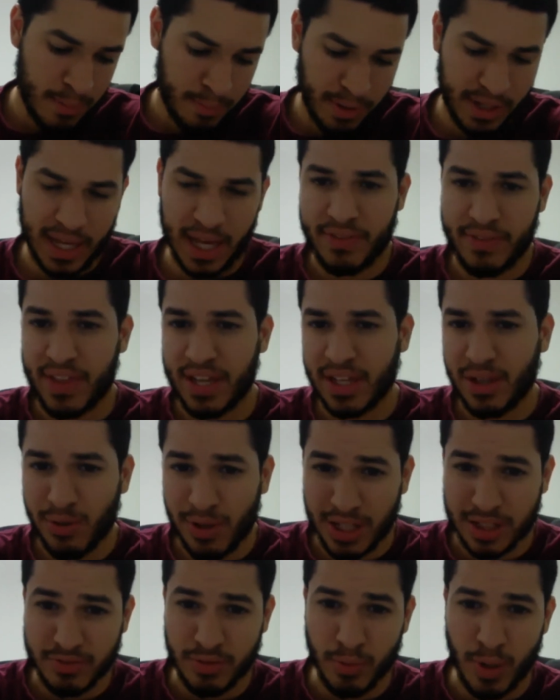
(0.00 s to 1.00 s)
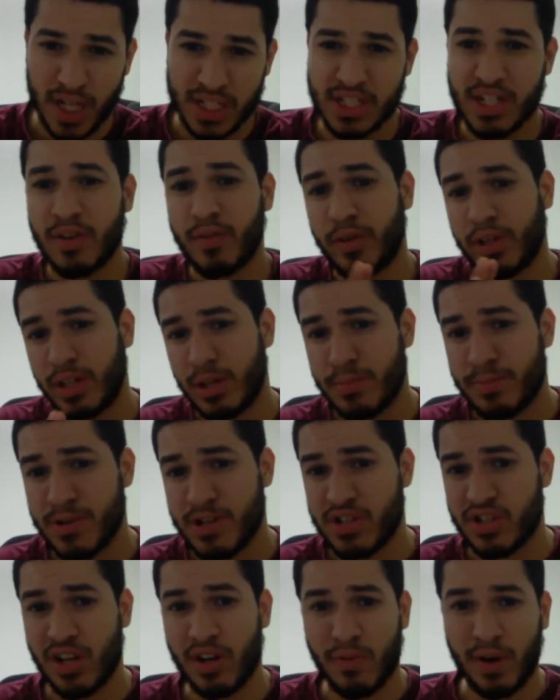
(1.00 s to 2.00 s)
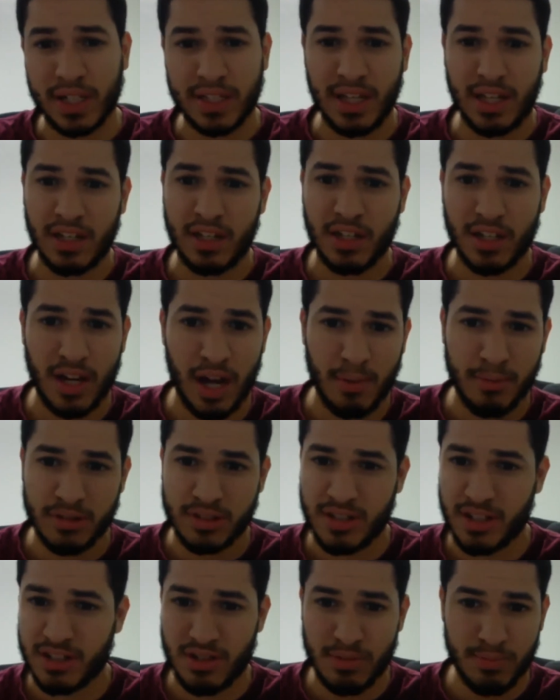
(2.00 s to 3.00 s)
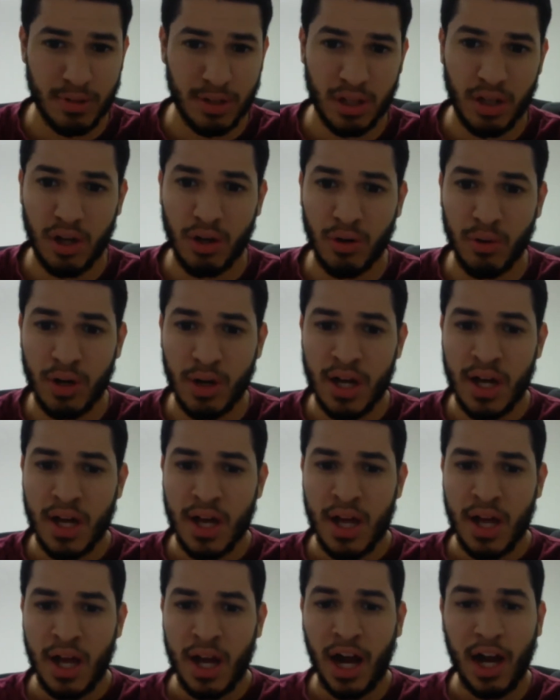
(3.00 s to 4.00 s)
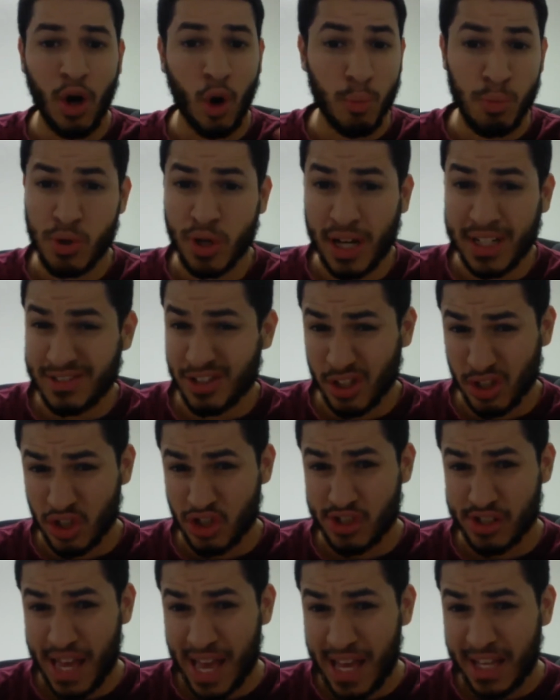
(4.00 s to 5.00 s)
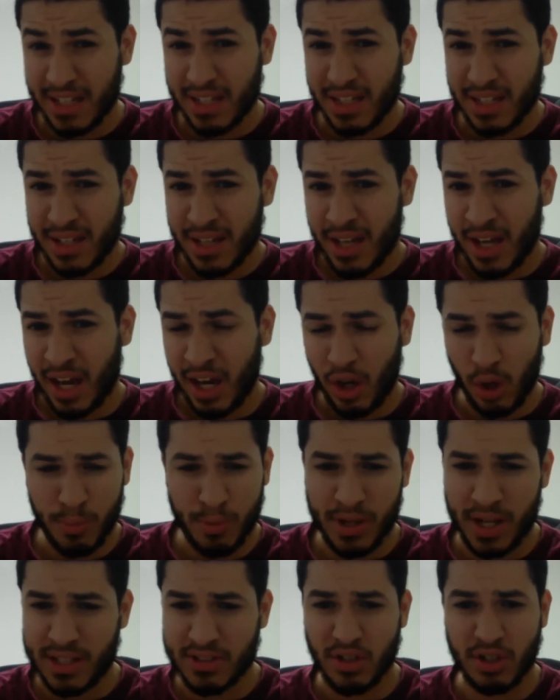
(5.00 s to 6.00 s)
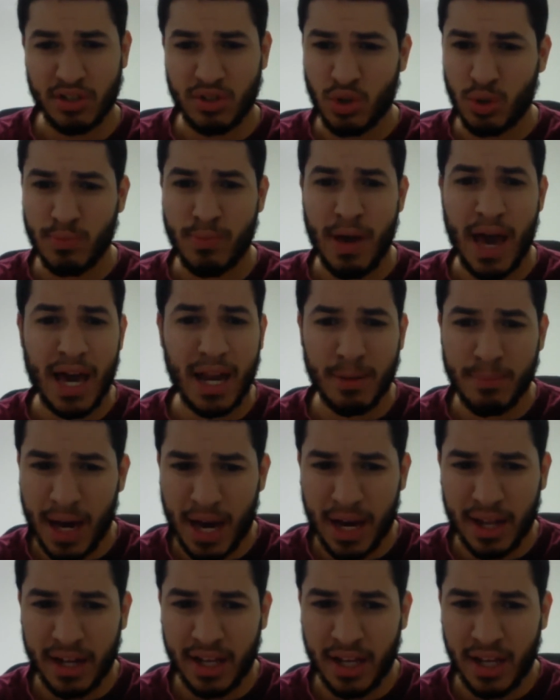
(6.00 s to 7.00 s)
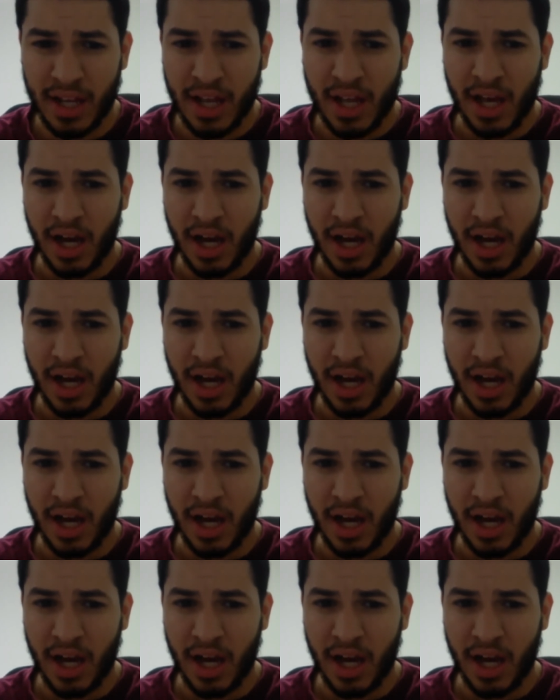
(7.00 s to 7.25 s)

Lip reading: But yeah, thank you guys for watching. I really appreciate it. Write down in the comment section below. I hope you guys understand. I hope you guys aren't too mad about it.